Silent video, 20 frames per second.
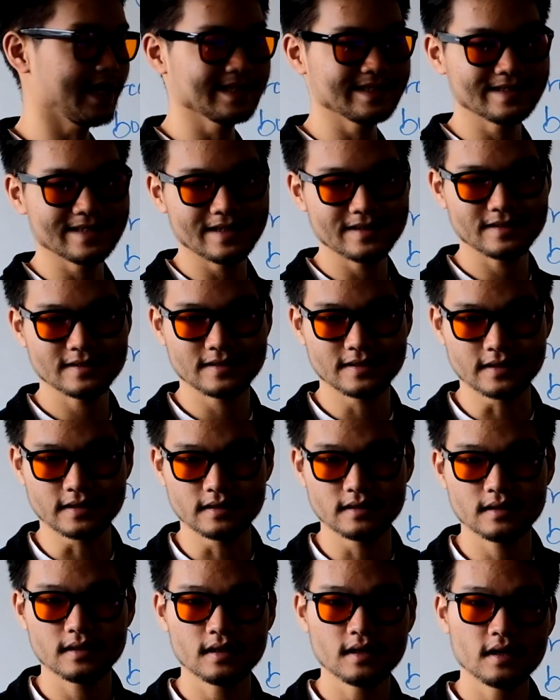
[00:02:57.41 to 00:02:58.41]
identity,
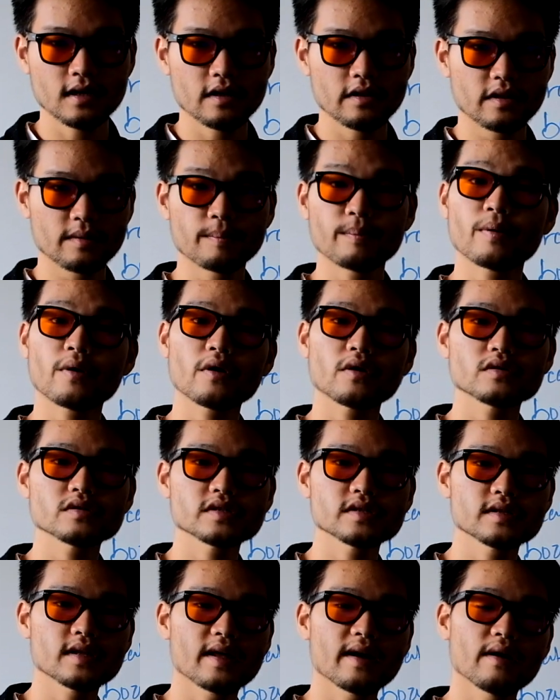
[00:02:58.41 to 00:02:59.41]
the
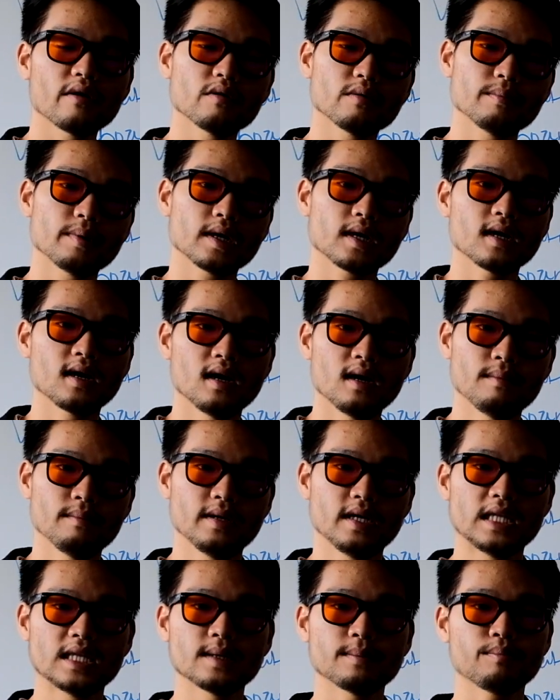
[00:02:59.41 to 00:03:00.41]
person that I would
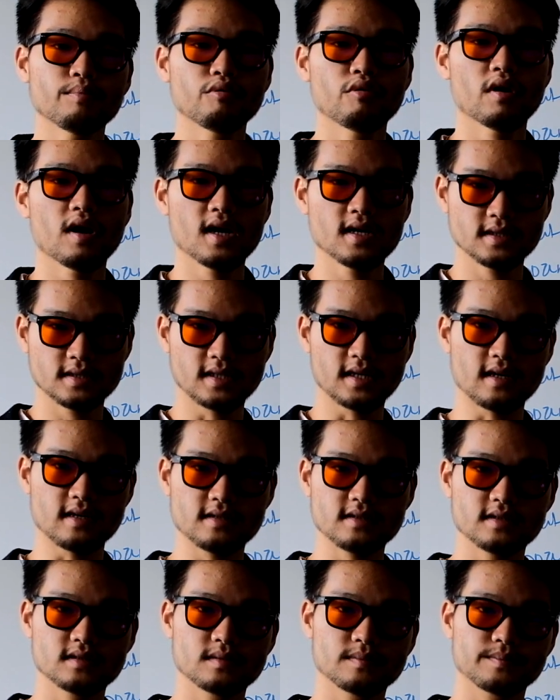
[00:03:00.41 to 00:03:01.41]
become in the
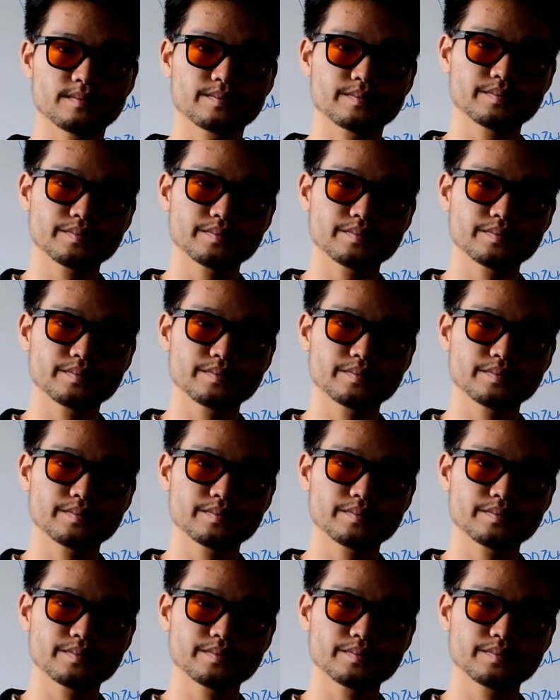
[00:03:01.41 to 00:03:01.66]
process